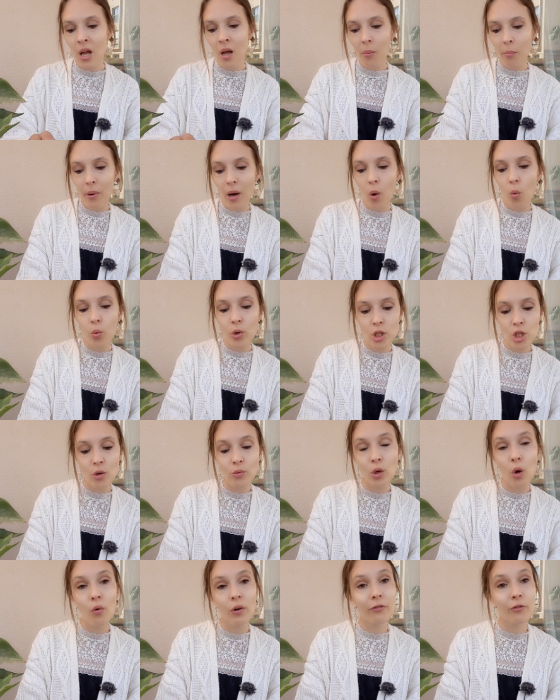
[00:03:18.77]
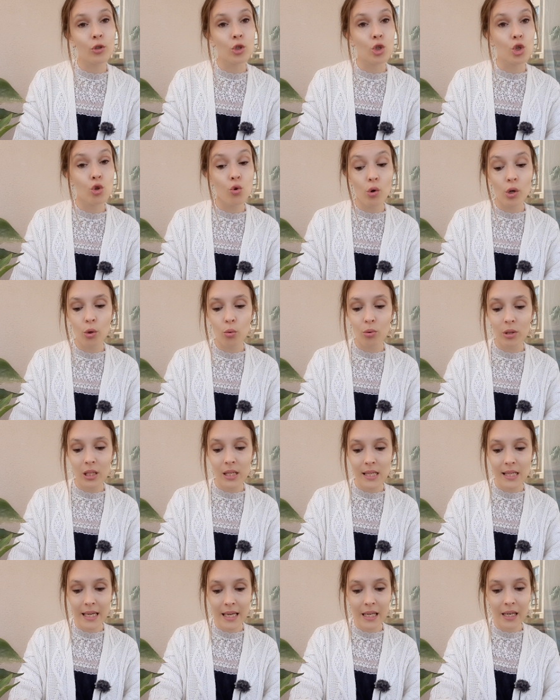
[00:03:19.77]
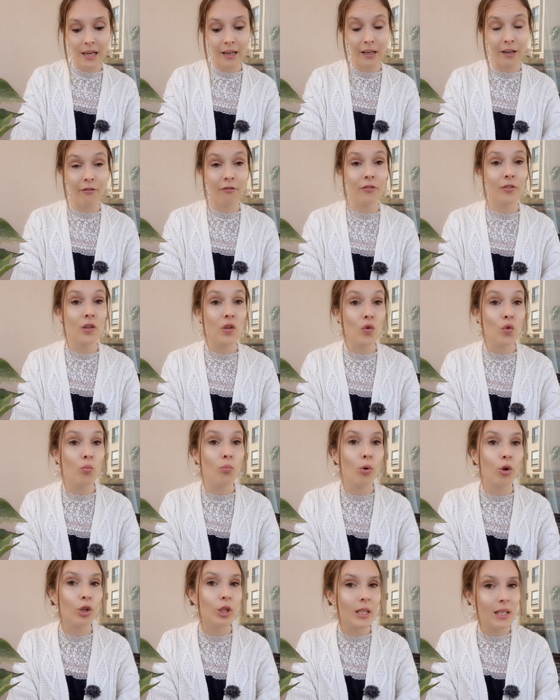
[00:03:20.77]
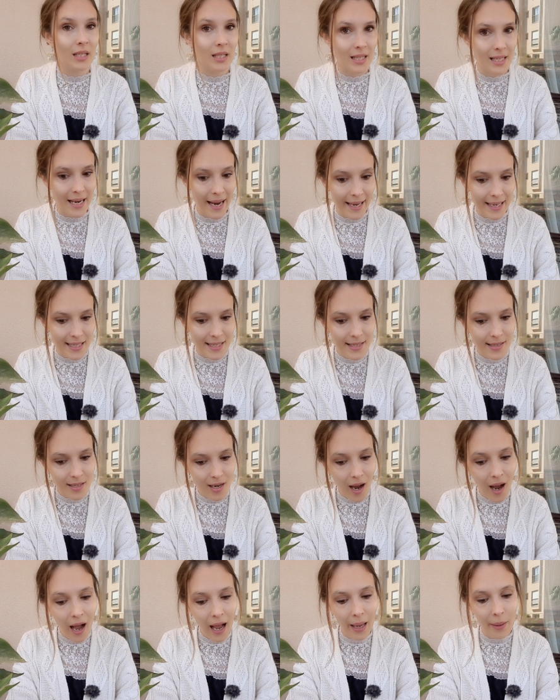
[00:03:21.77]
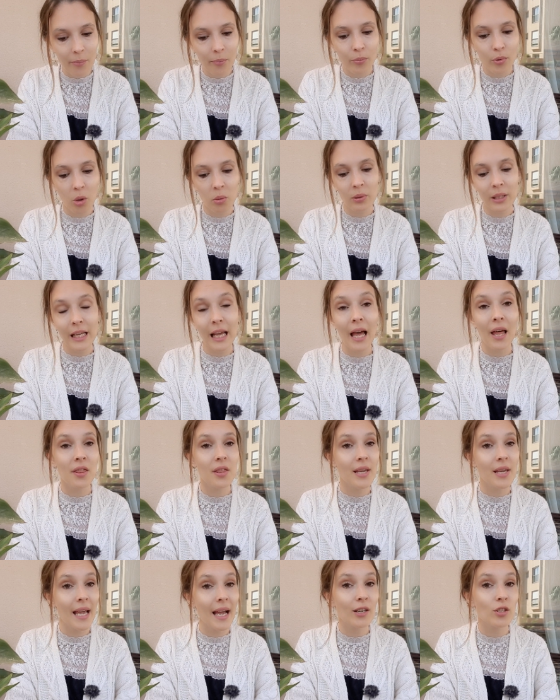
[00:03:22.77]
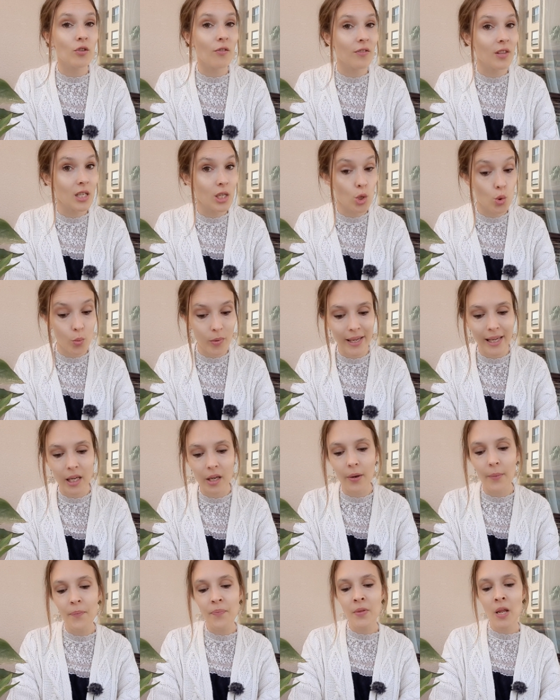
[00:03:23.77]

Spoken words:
But we don't know it for sure. We'll see it in a few more days' time, probably at the end of this week.